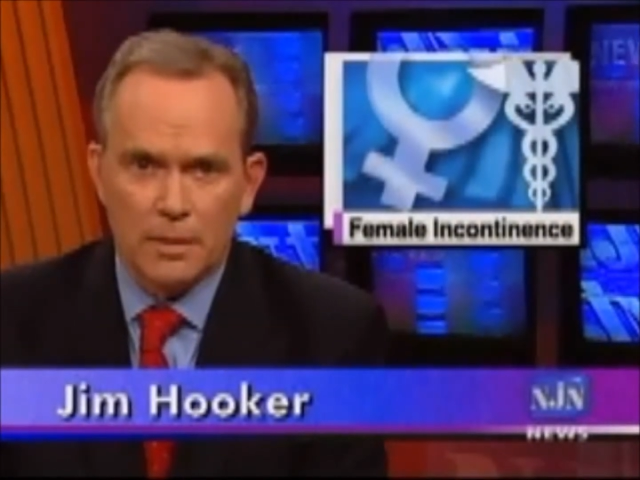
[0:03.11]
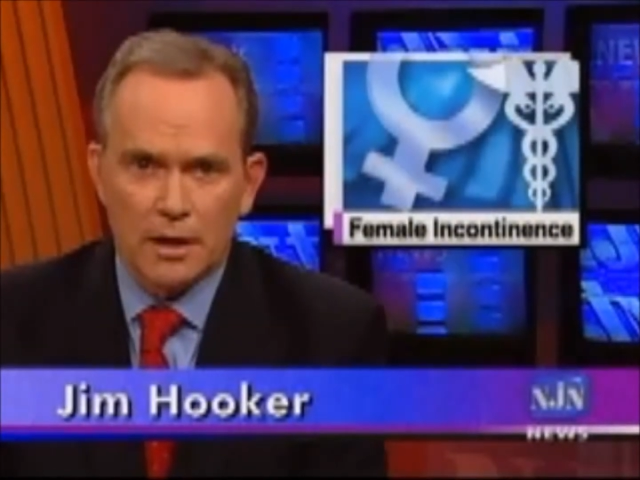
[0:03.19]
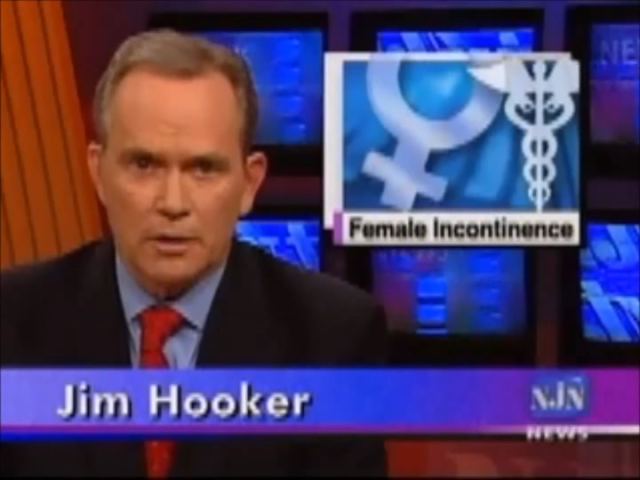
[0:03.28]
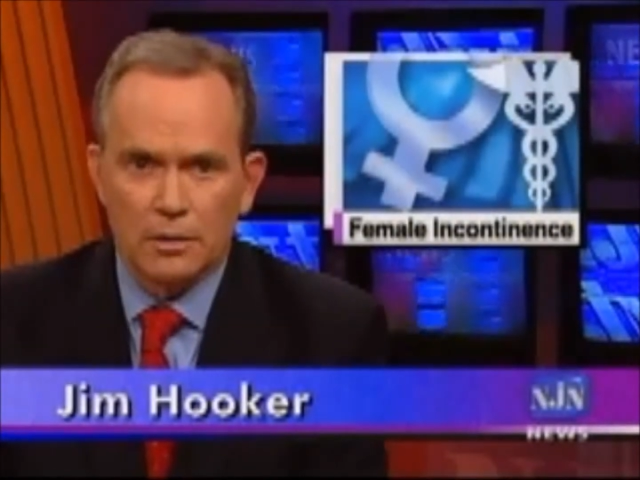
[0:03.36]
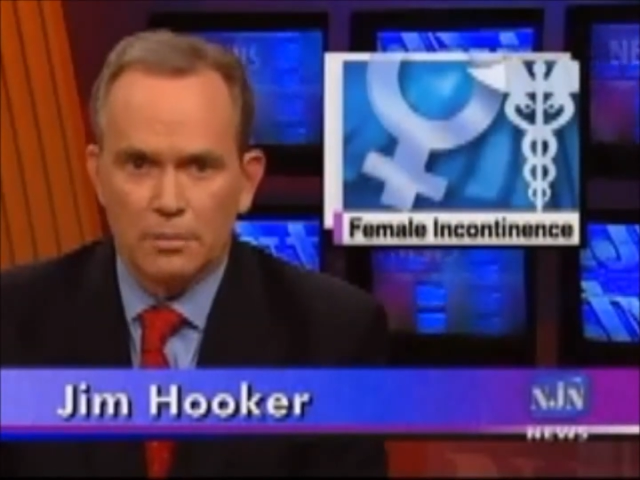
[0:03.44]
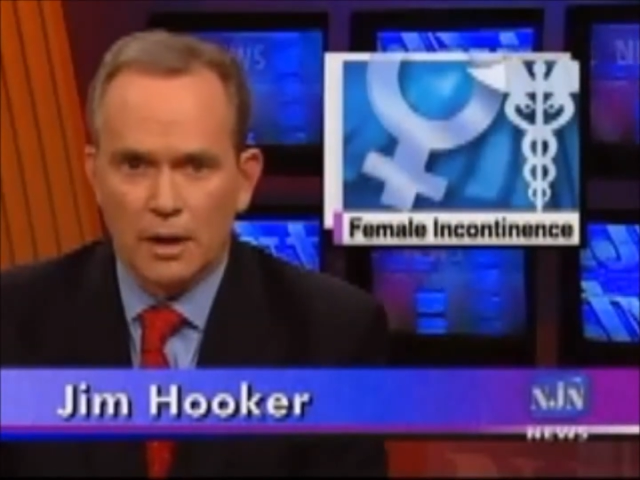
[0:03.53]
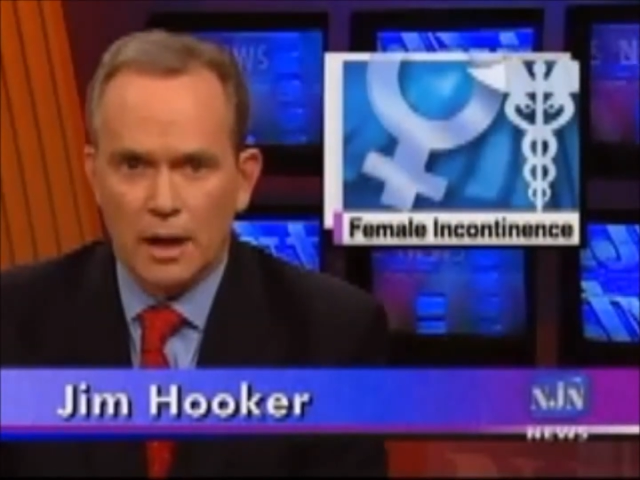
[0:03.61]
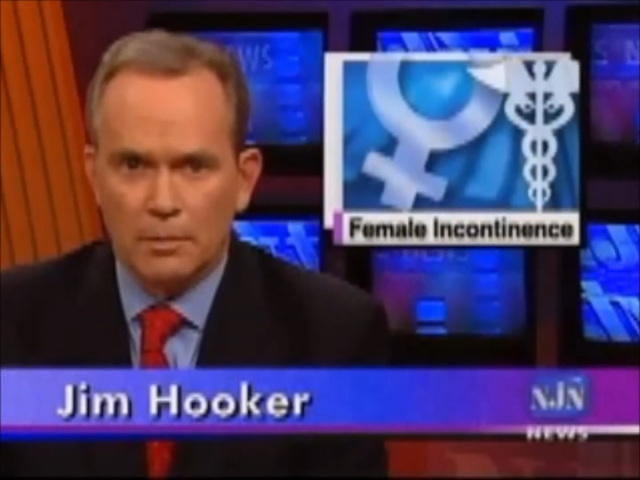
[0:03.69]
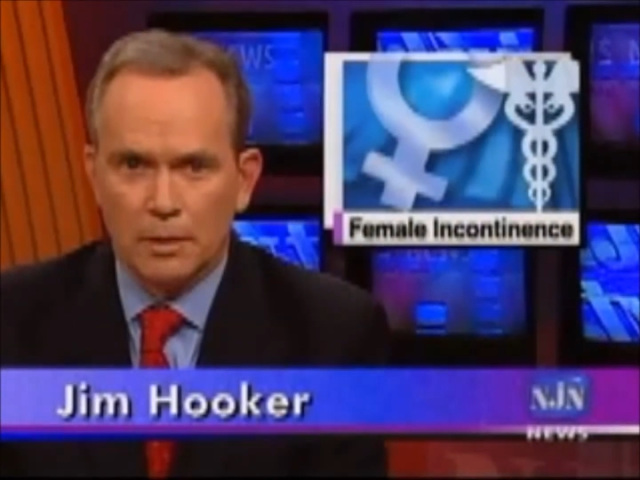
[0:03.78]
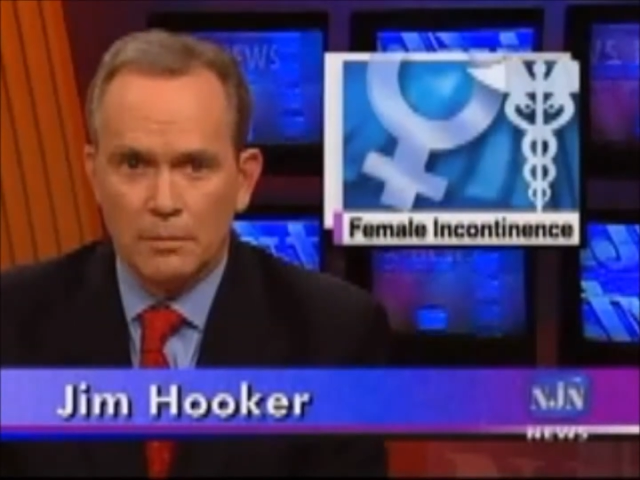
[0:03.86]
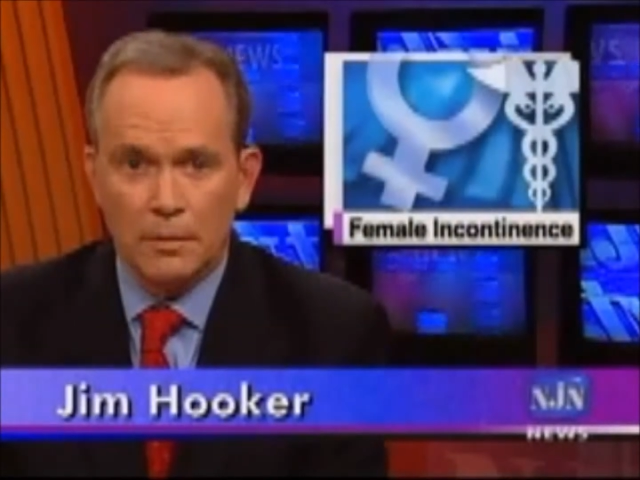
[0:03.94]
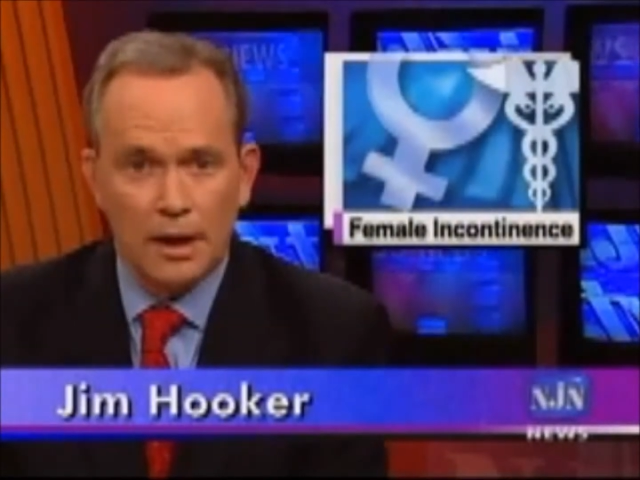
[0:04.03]
medical
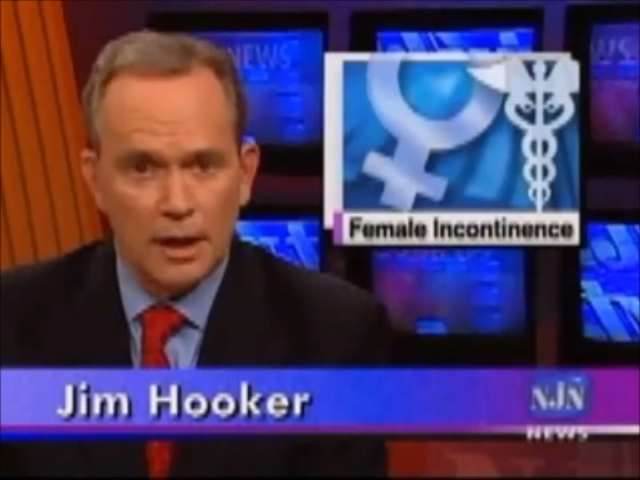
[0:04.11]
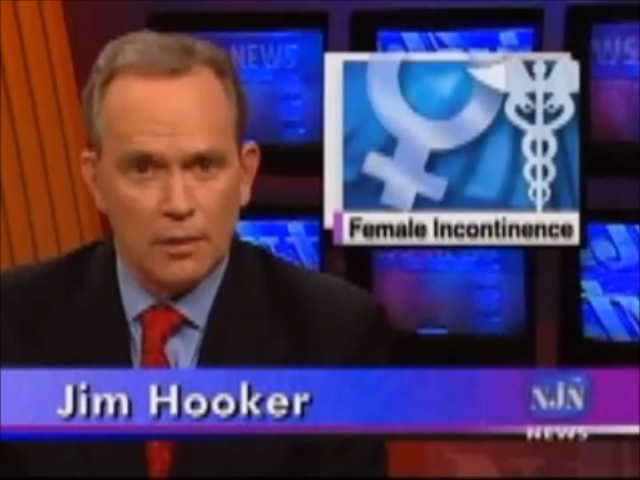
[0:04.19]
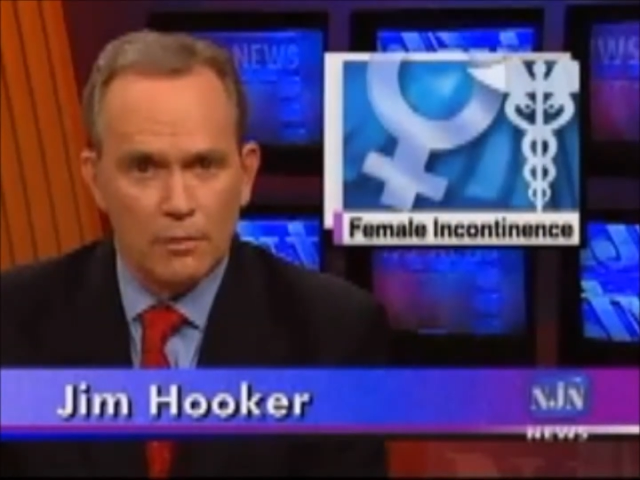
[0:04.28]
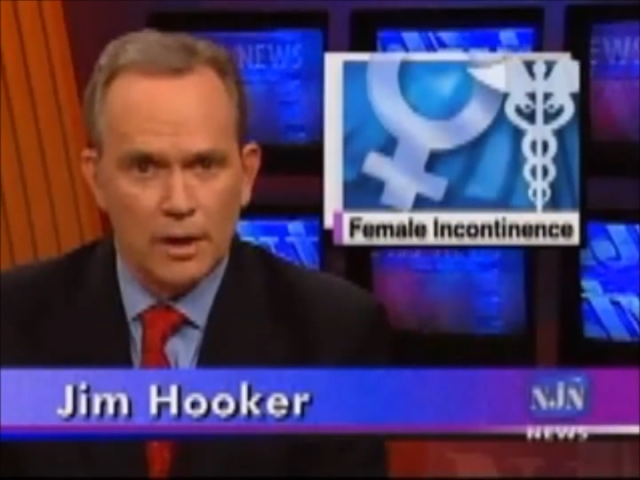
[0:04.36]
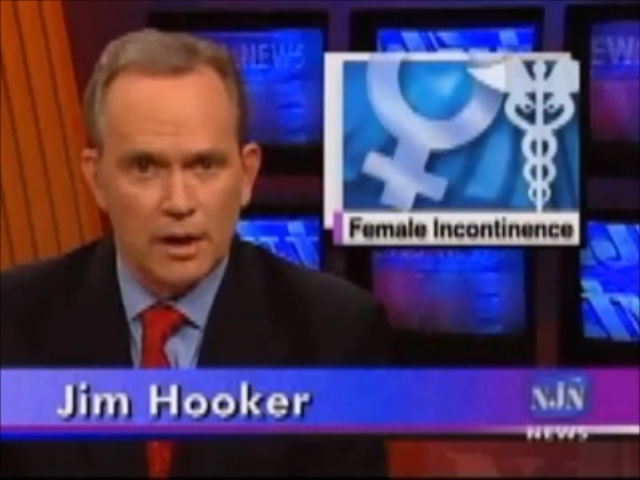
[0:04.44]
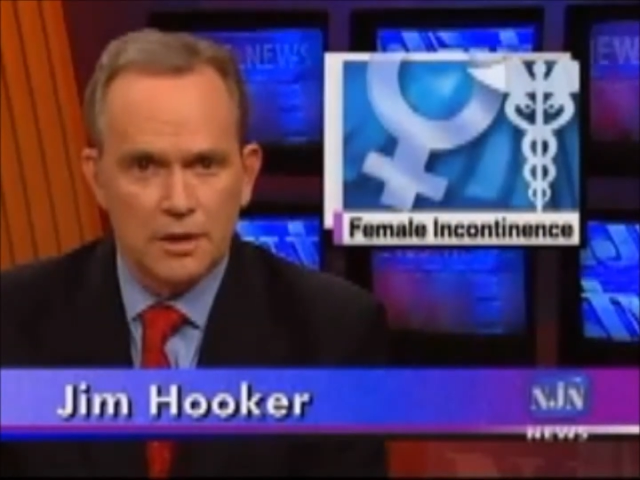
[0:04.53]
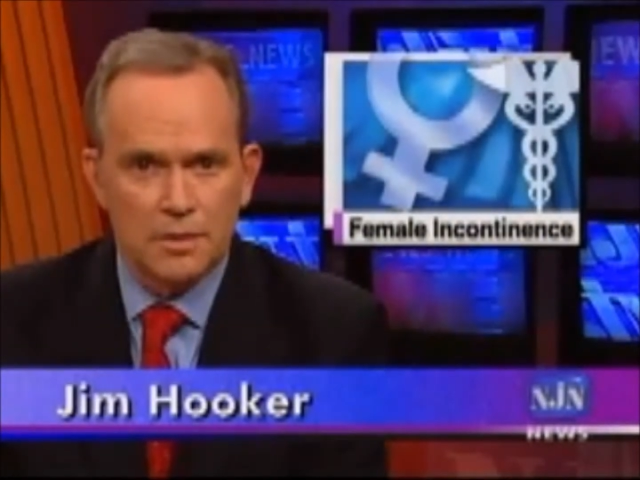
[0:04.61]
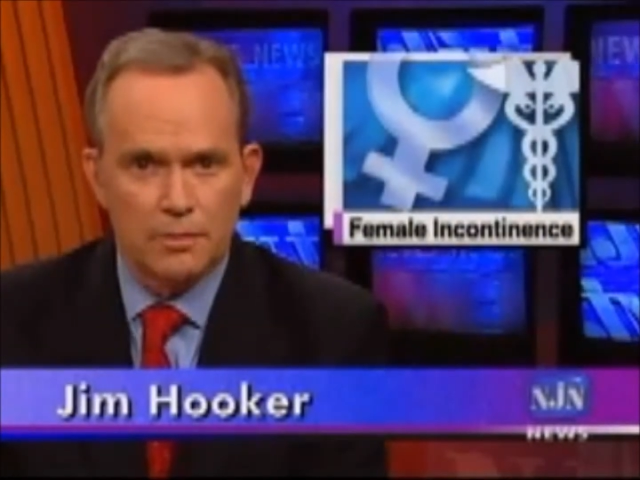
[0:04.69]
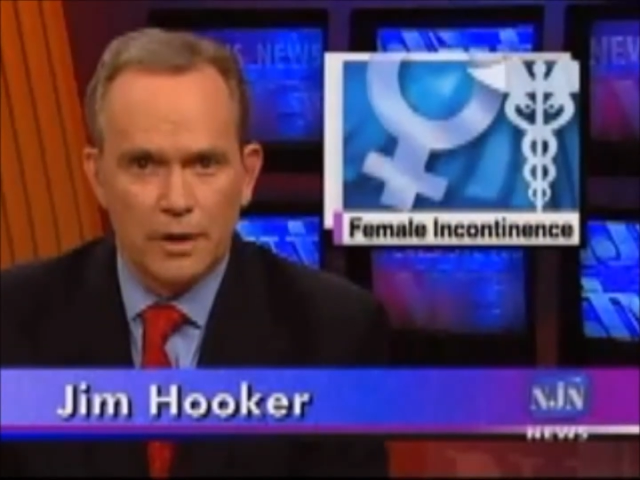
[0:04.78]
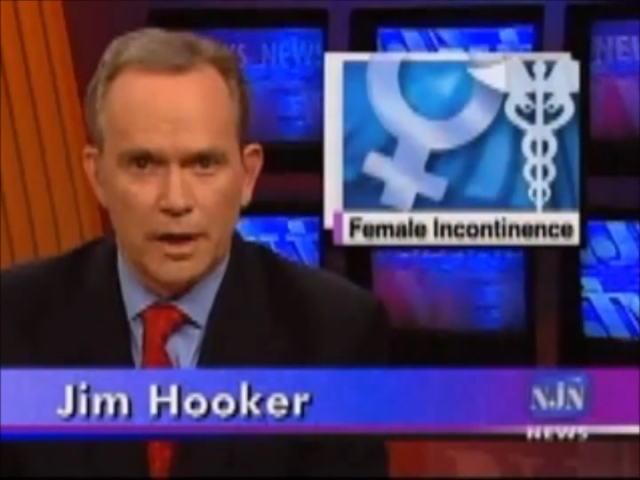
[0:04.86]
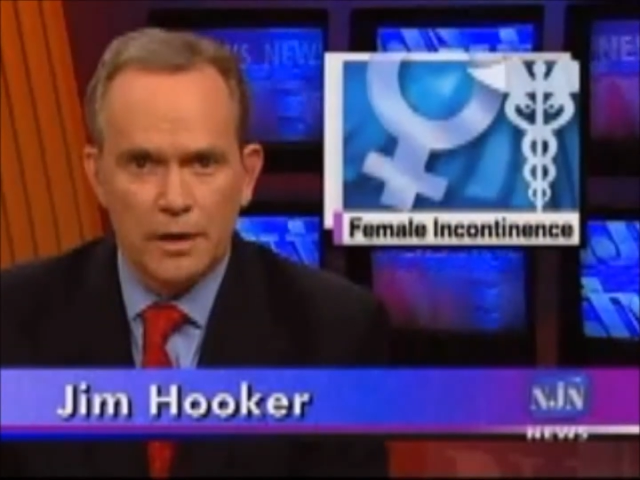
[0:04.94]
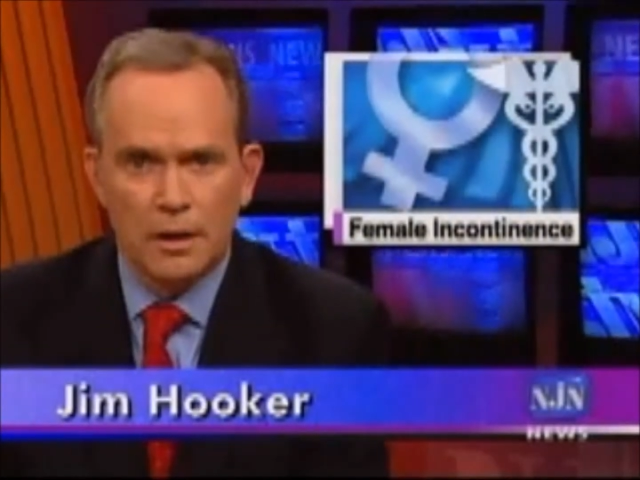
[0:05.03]
problem. How
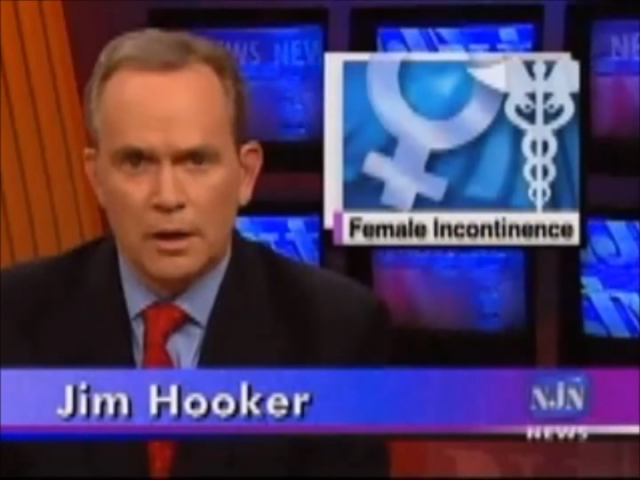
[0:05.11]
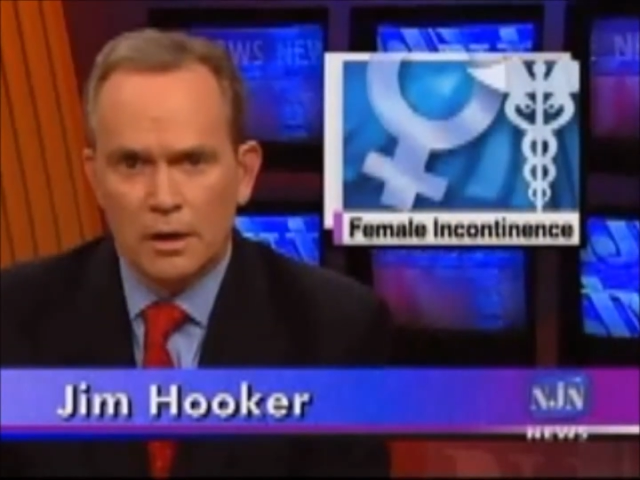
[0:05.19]
widespread?